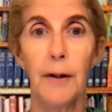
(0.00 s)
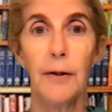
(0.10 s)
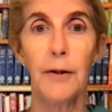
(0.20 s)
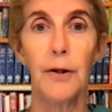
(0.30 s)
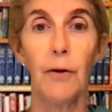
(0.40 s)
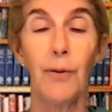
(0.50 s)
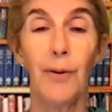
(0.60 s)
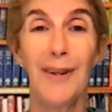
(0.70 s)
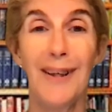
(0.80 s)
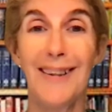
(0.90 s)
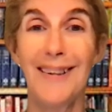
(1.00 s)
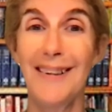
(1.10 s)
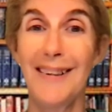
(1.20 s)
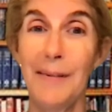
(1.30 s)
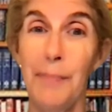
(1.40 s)
And so
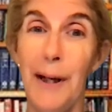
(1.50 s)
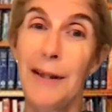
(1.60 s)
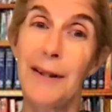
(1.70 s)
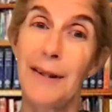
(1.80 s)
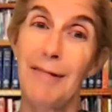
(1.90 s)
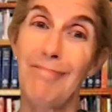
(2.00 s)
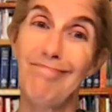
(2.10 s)
the best